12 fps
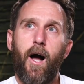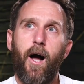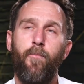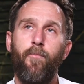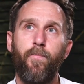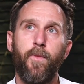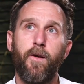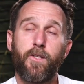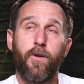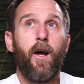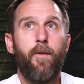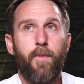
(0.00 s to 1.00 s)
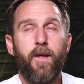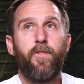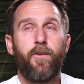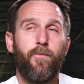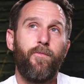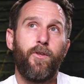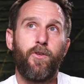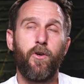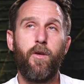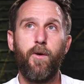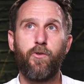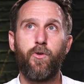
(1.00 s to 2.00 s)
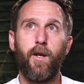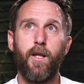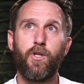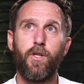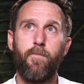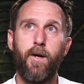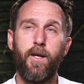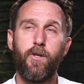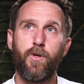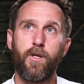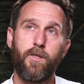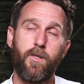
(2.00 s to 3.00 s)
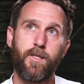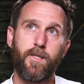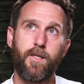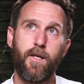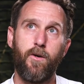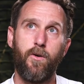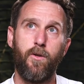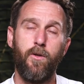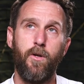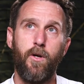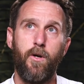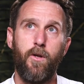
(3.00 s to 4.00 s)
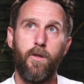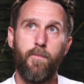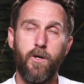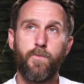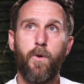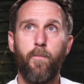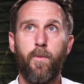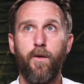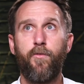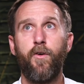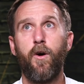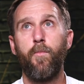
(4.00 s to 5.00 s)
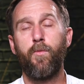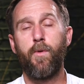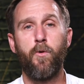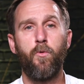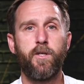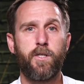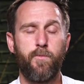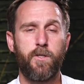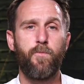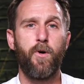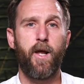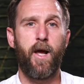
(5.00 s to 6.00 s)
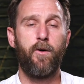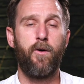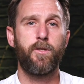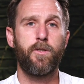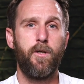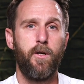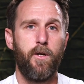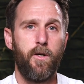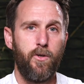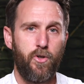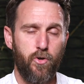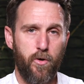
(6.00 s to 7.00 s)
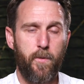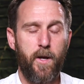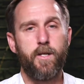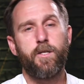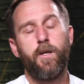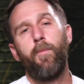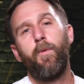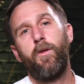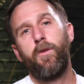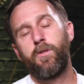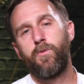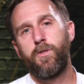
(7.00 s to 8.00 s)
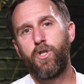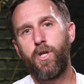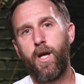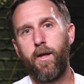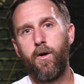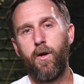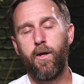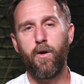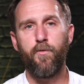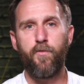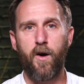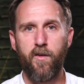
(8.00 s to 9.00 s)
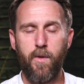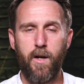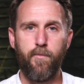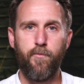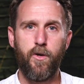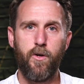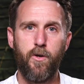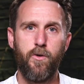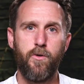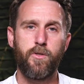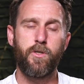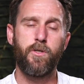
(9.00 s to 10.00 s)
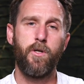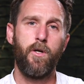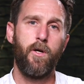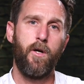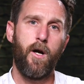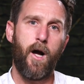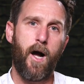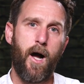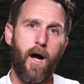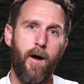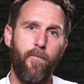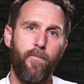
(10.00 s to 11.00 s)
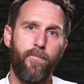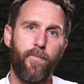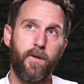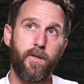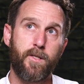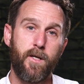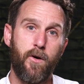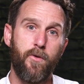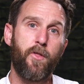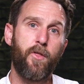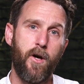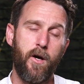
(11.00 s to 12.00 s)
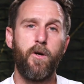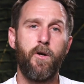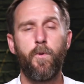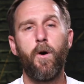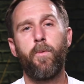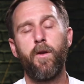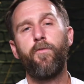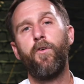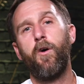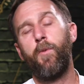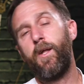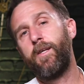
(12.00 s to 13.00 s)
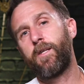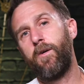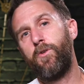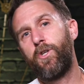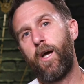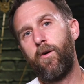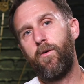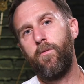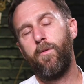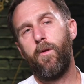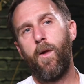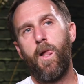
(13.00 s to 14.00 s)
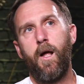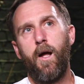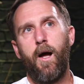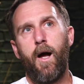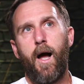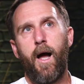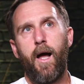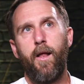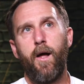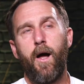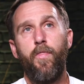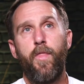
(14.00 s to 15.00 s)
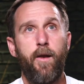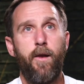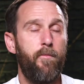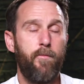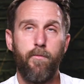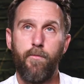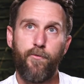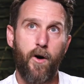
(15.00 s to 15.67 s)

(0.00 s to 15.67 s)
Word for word: Um, so, yeah, I made the, the documentary Glitch in the Matrix, that is still the most popular film that Rebel Wisdom has put out. Jordan Peterson uploaded it to his channel, it got 5 million views. Um, still the third most popular film on his own channel. Uh, and then